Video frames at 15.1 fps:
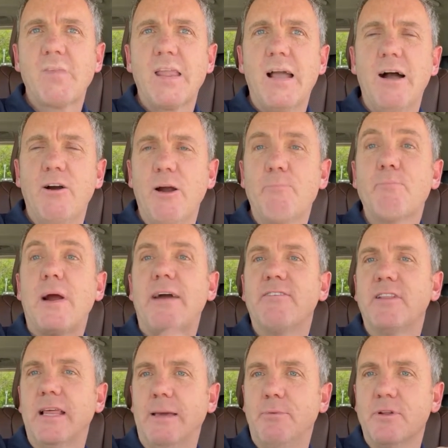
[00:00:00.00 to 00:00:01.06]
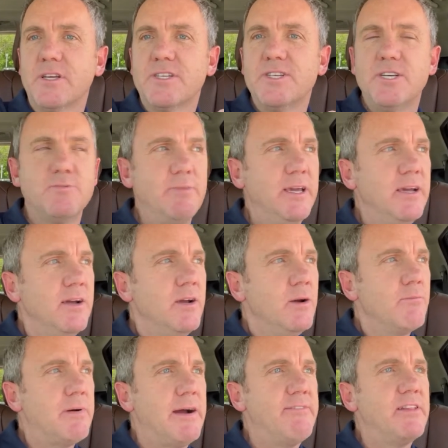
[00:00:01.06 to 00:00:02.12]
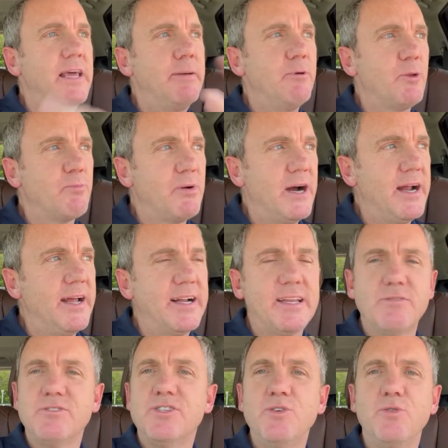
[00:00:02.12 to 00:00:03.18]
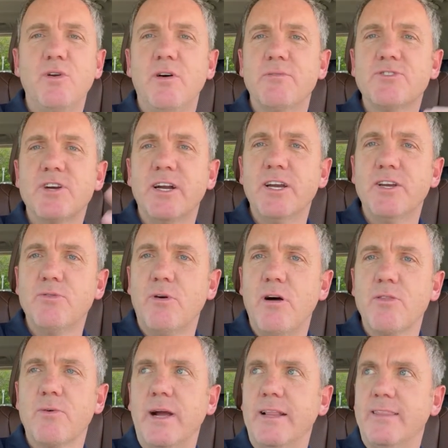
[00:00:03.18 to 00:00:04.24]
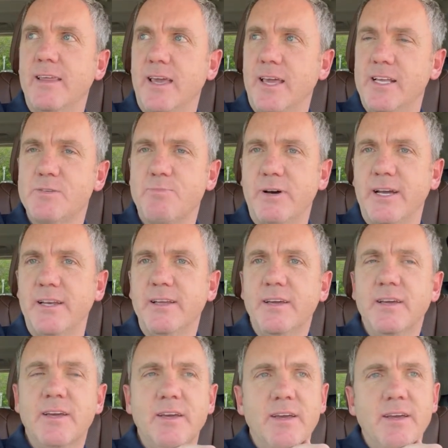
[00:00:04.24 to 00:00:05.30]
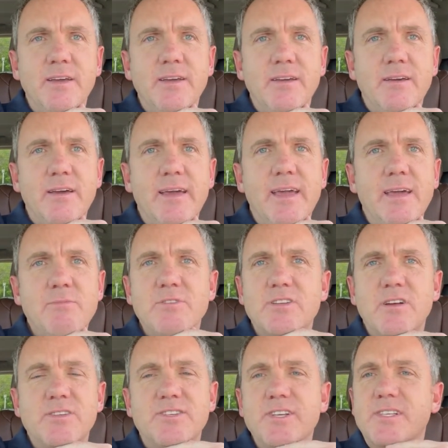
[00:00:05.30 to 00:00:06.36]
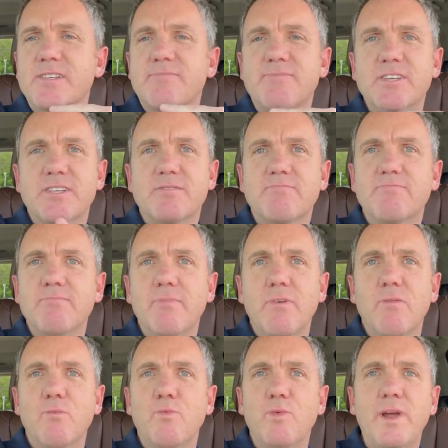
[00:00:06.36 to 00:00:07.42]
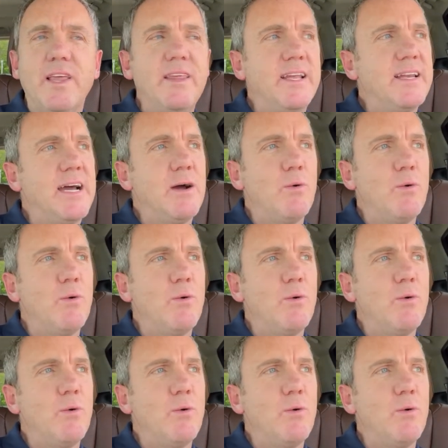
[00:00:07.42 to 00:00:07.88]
a private label, private label the product. I was trying to do all the right things, but Amazon's just really not